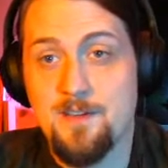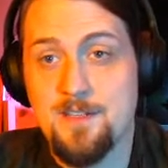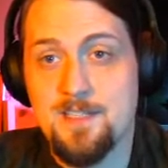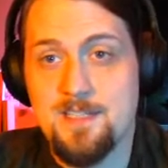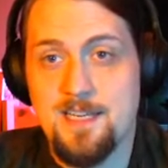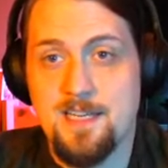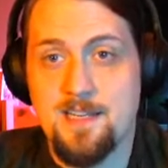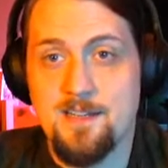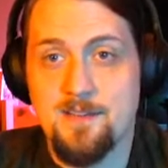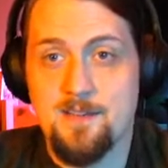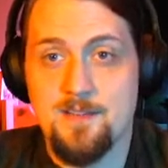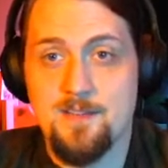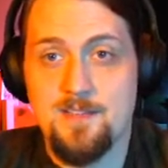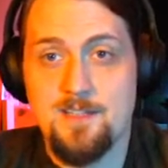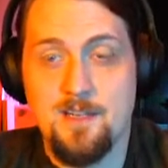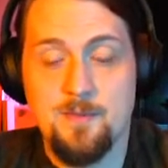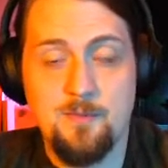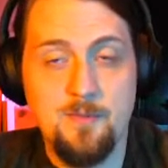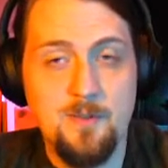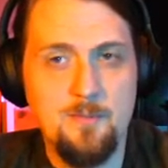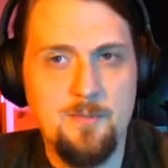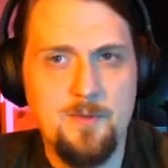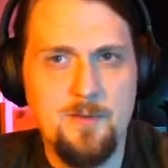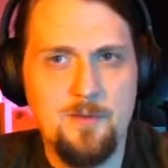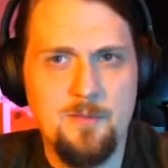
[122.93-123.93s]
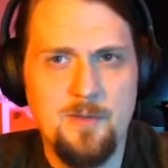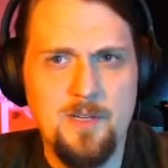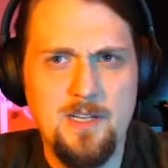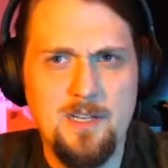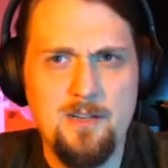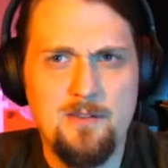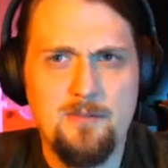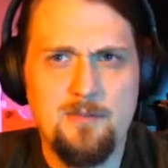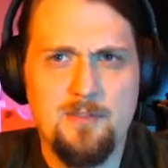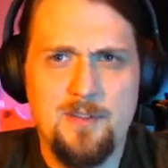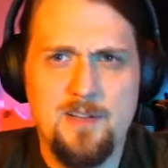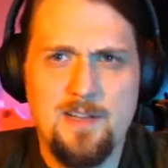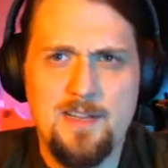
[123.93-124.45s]
tales. And we've been
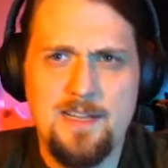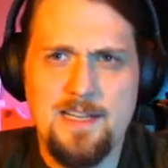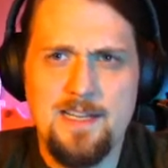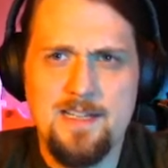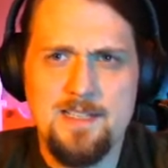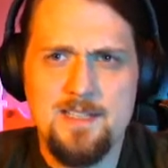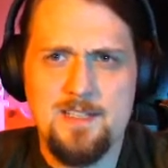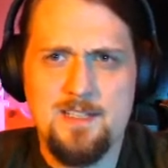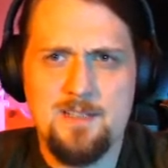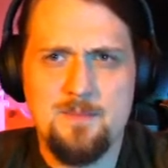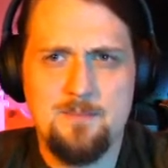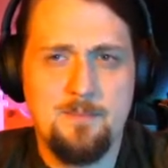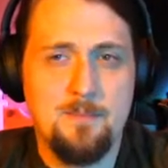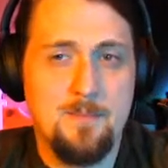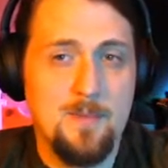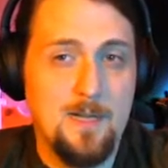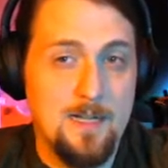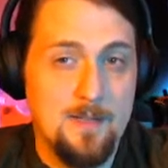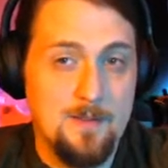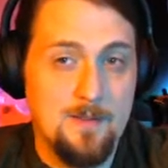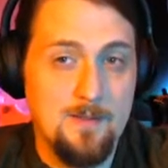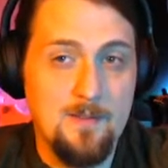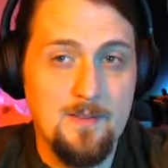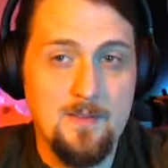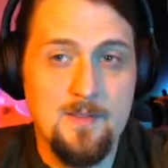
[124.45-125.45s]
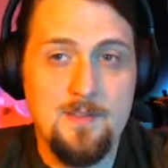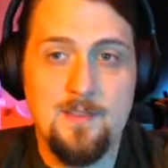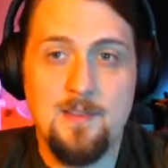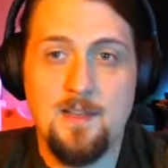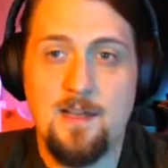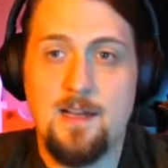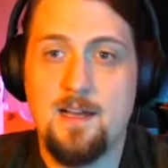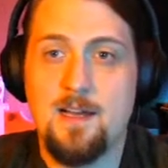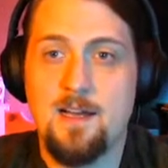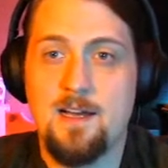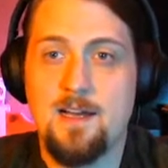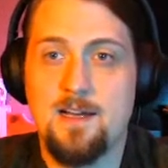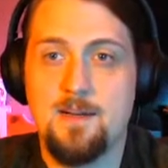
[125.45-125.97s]
reading for the last month
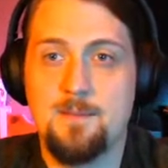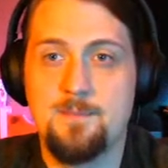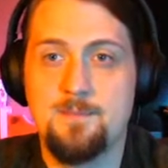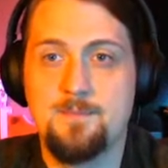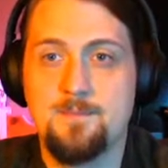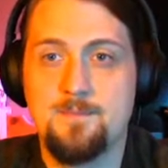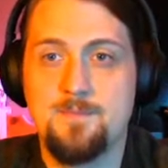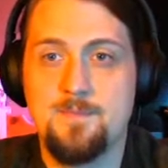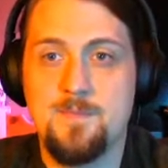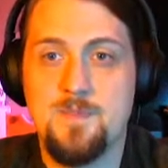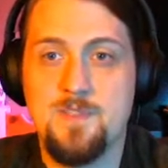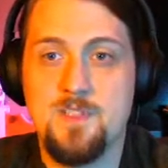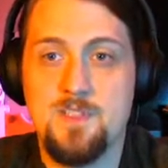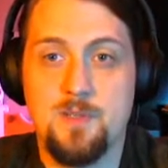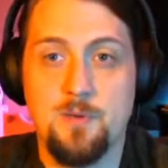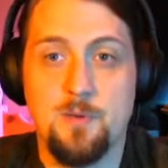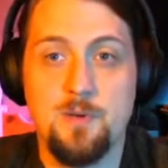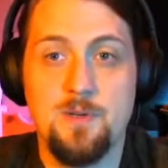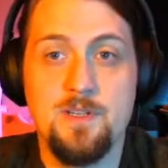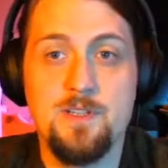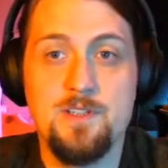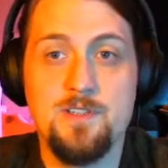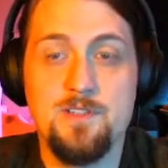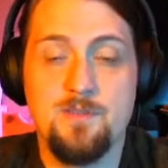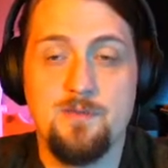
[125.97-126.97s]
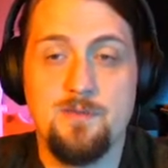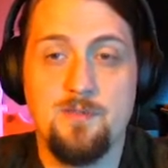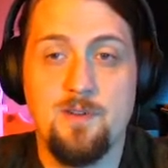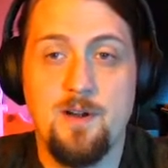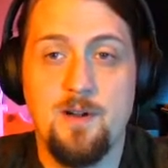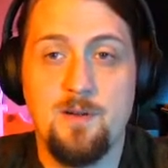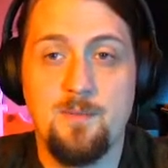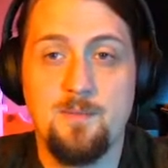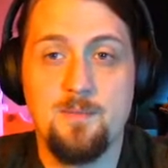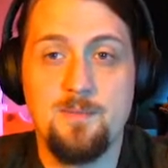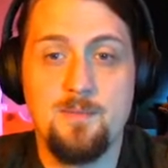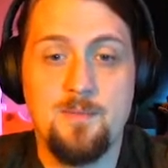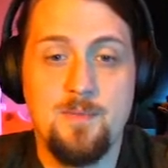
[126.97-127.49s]
stories
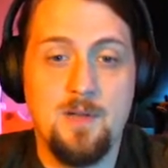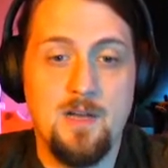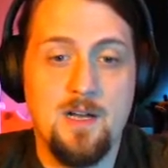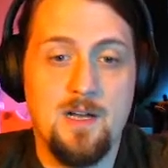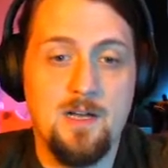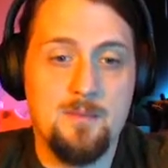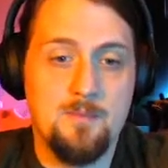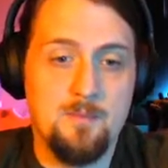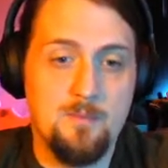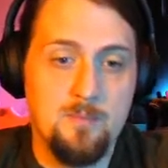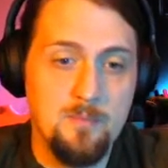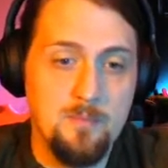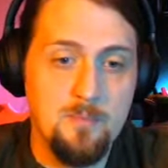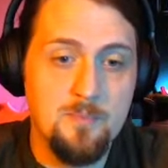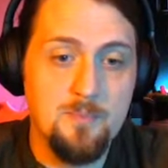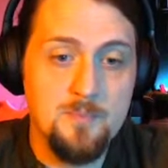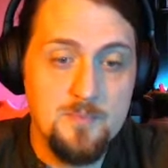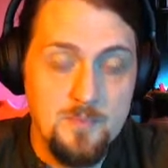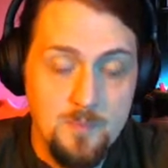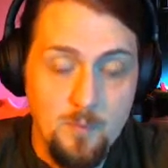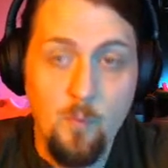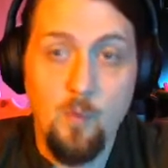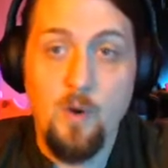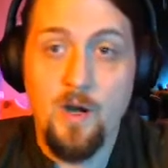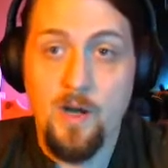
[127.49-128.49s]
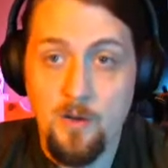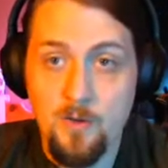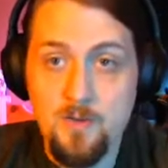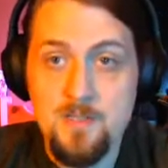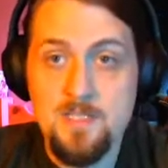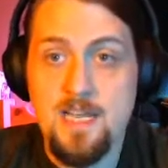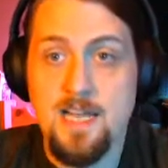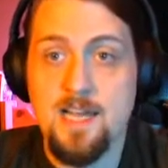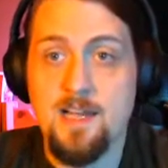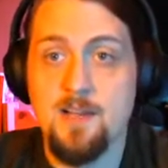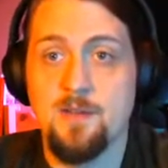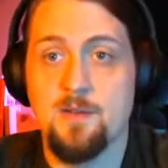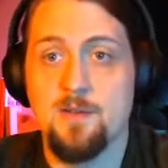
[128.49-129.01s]
from Weird
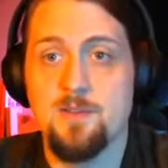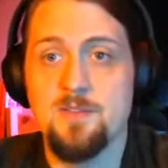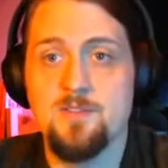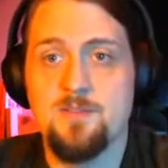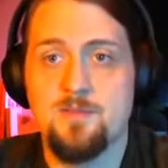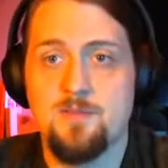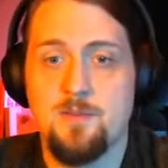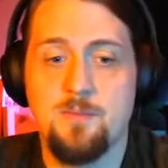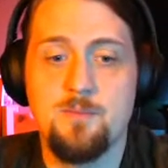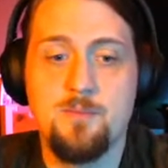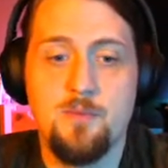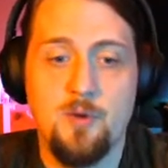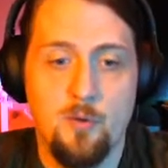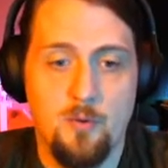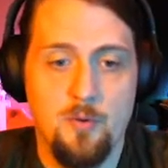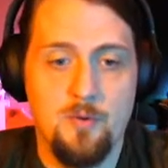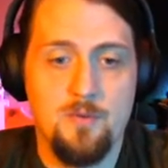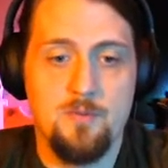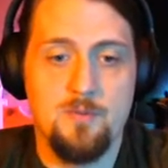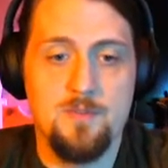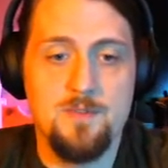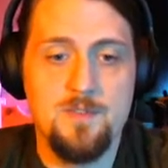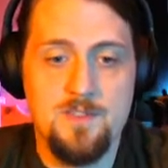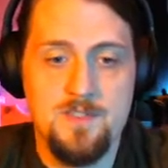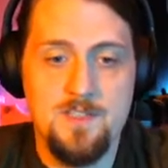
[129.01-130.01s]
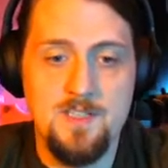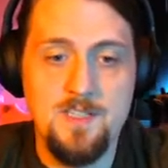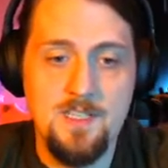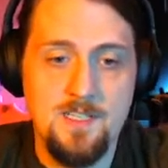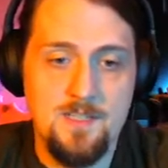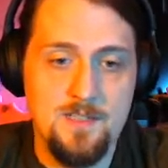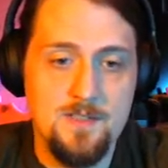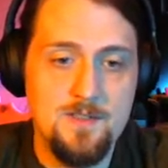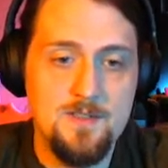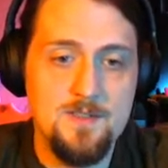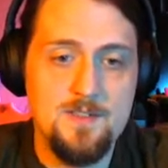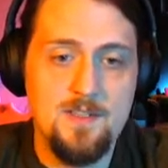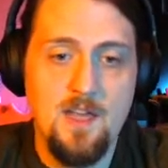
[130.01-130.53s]
Tales from Northern
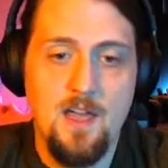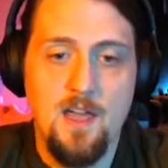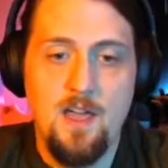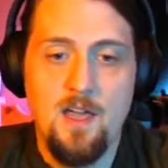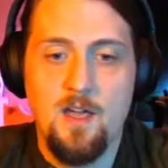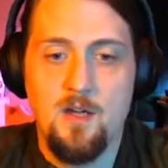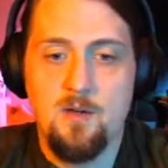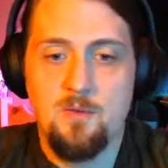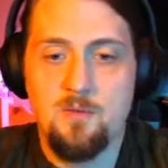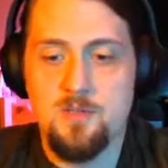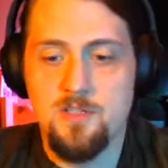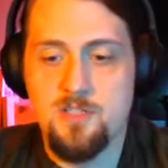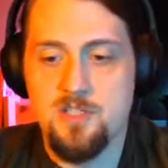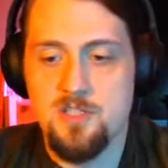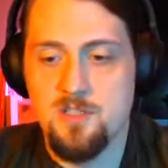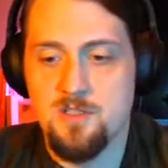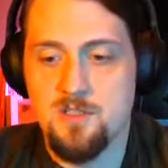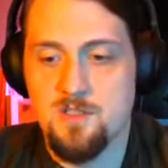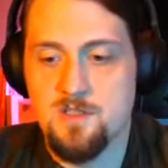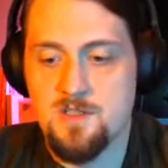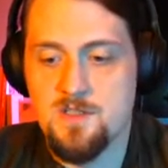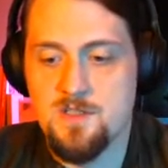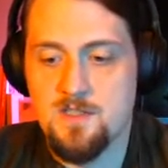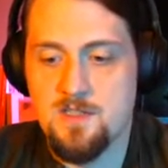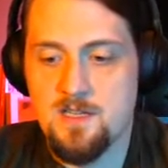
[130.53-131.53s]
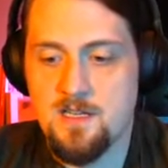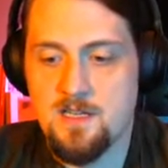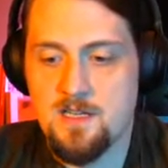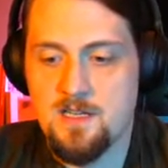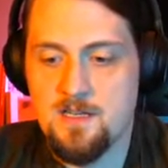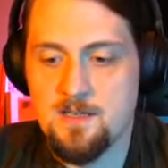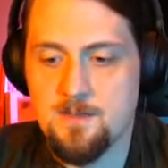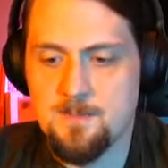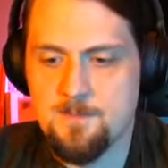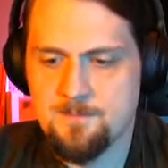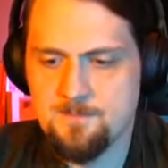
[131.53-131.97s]
Seas, which is a